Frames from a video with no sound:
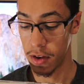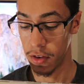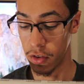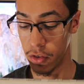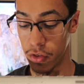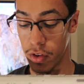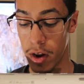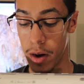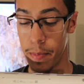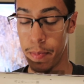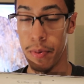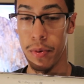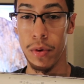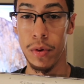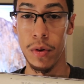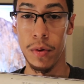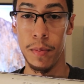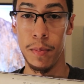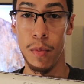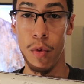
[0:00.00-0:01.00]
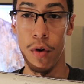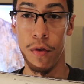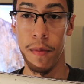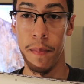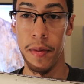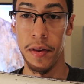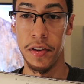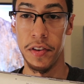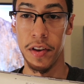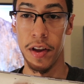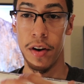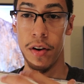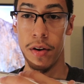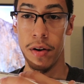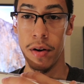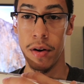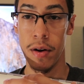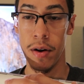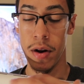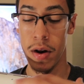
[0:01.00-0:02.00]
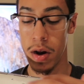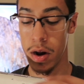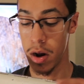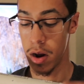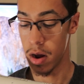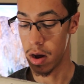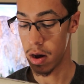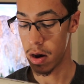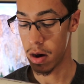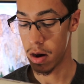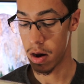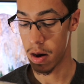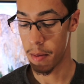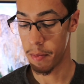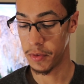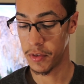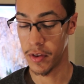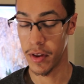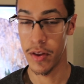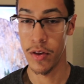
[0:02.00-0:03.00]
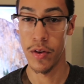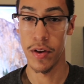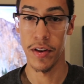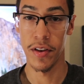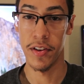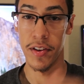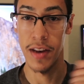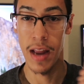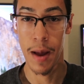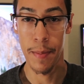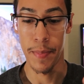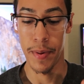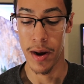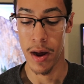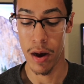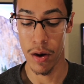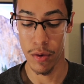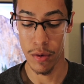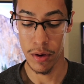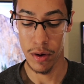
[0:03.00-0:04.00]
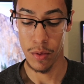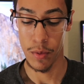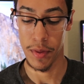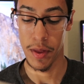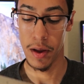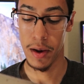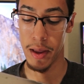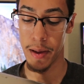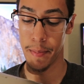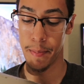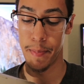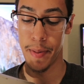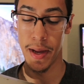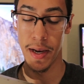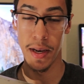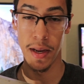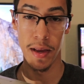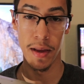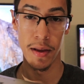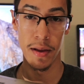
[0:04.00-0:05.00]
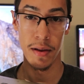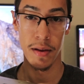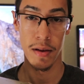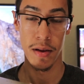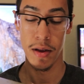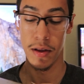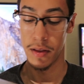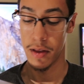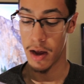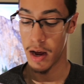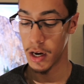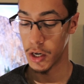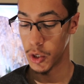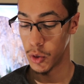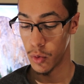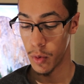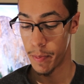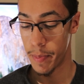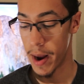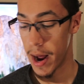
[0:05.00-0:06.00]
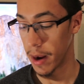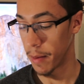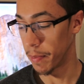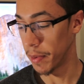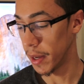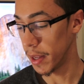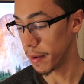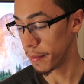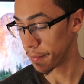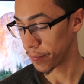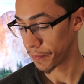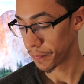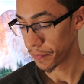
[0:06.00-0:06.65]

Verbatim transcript: So try to pull more from the center um, so that you can snap it out and without like bending the actual back plate.